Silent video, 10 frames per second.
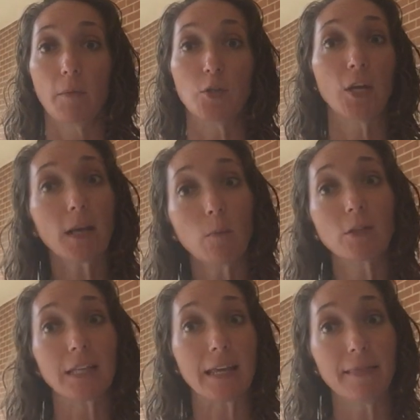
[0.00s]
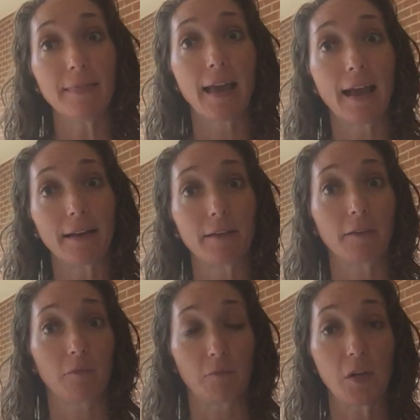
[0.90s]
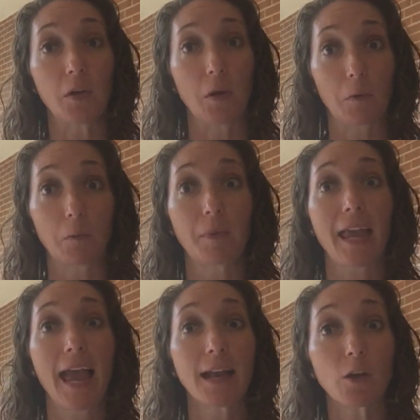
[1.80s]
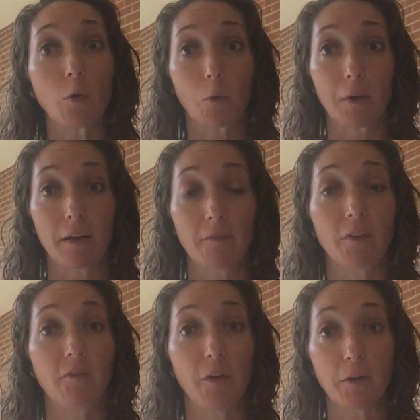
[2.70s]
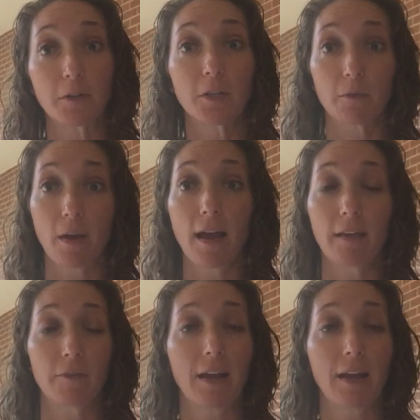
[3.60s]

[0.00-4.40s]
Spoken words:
Jacob was in that, you know, category of the failure to thrive.